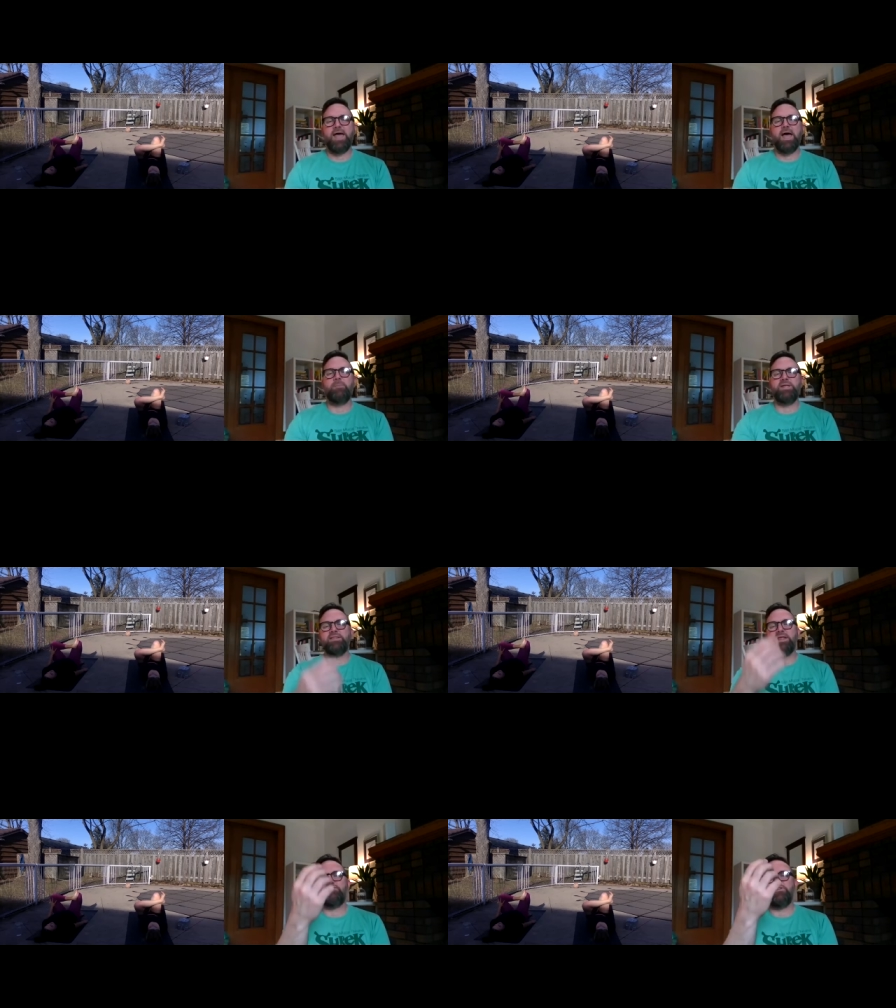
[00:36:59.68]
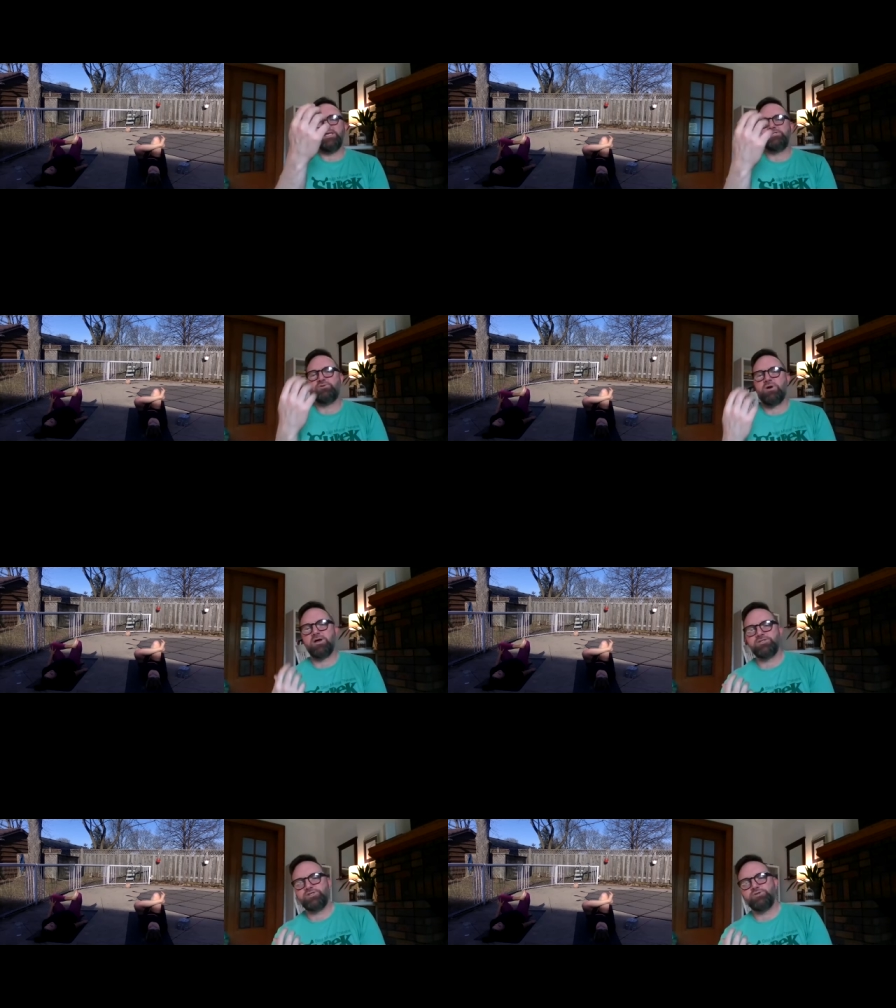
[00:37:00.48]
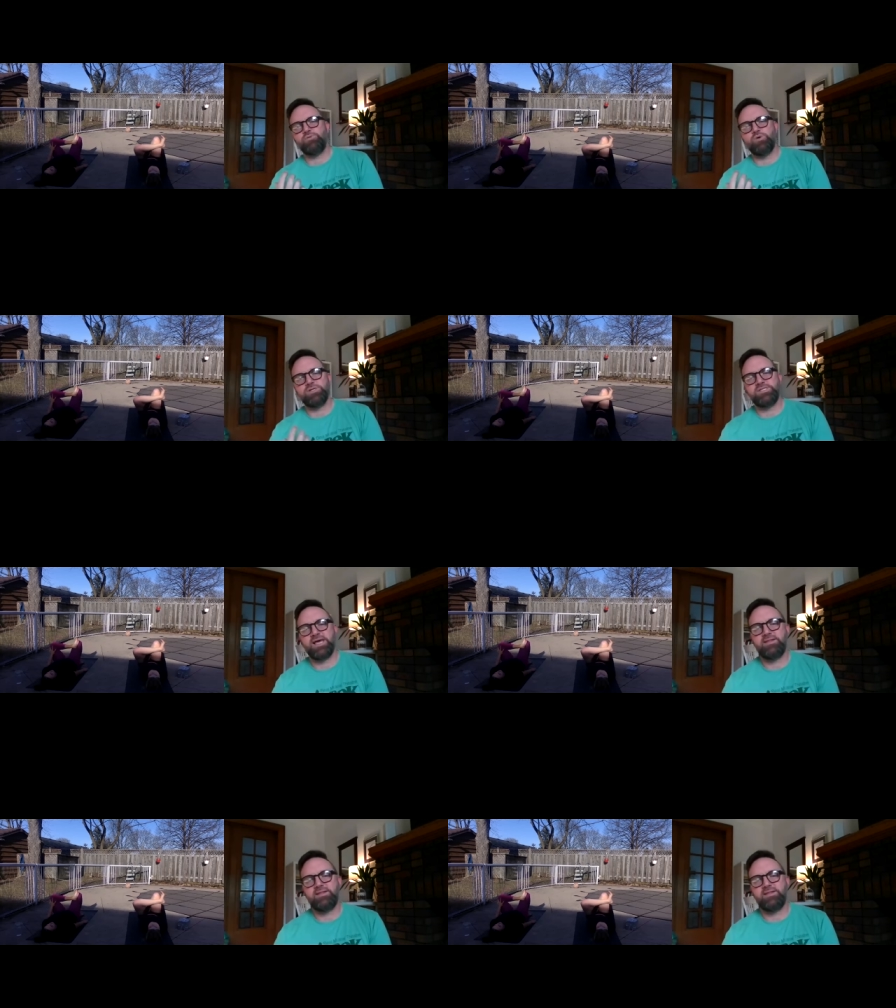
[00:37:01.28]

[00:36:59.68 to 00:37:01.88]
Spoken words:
Abby, left knee draws towards